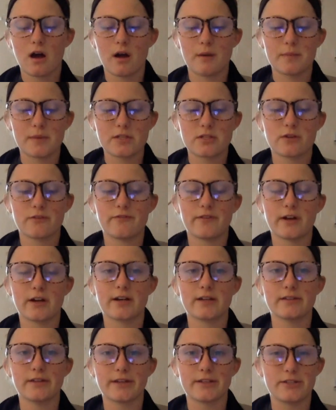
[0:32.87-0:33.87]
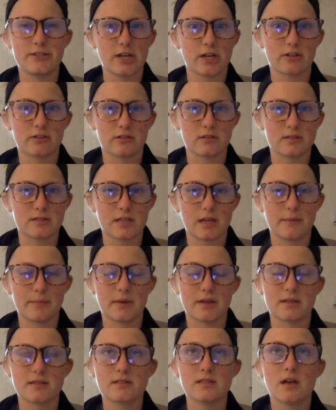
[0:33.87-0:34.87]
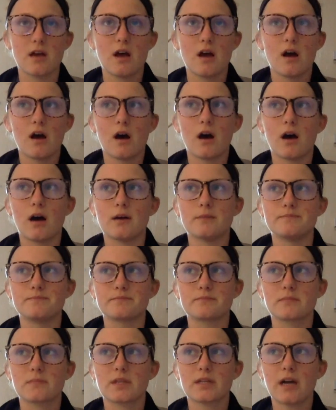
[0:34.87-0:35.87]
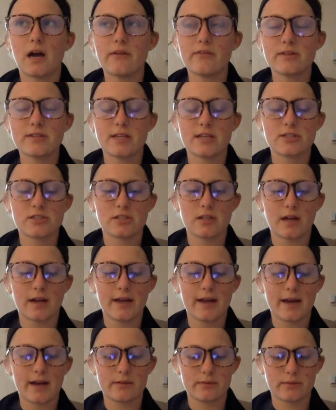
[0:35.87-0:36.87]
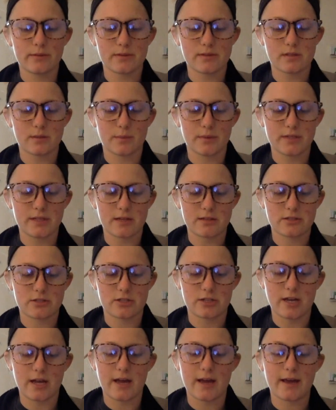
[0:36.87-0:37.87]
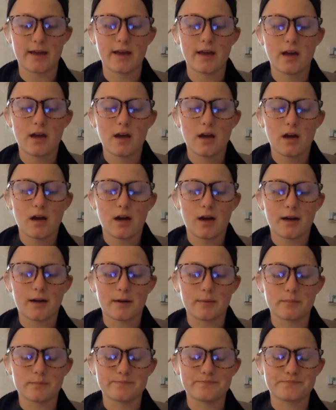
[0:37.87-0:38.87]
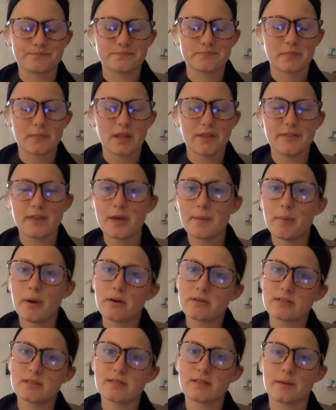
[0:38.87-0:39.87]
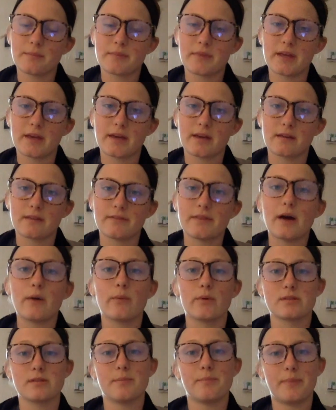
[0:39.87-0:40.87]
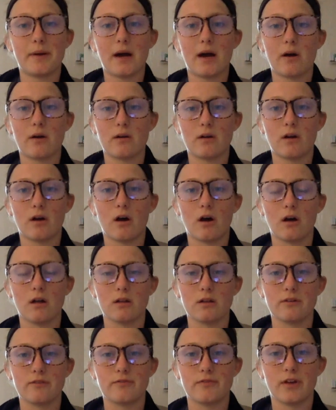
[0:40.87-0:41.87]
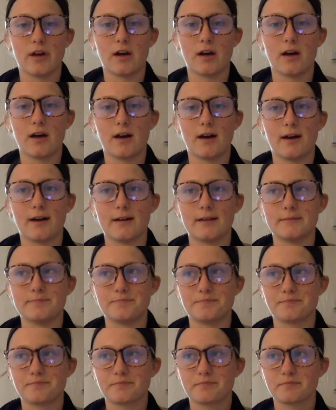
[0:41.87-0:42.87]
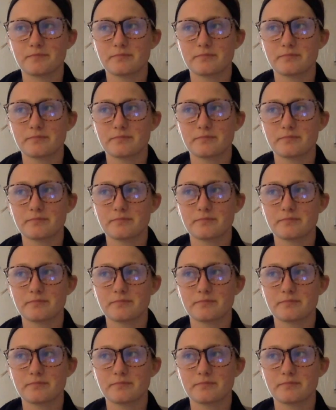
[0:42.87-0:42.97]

These are very like general statements. The conversation that I had with someone yesterday, they posted something that was about all of the